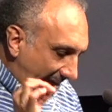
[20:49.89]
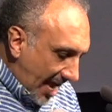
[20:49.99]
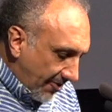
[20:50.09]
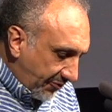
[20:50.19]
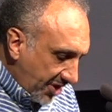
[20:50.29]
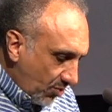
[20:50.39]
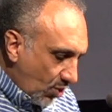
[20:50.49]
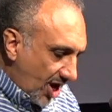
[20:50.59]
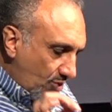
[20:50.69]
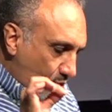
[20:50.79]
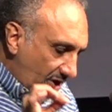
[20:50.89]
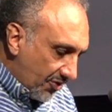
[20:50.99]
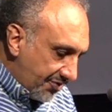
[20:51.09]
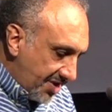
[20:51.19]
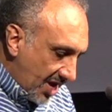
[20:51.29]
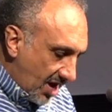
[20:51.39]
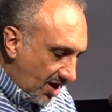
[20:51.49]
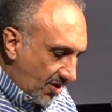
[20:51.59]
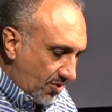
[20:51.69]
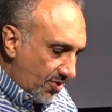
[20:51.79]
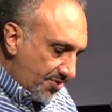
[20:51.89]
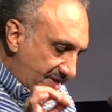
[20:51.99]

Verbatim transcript: everyone will know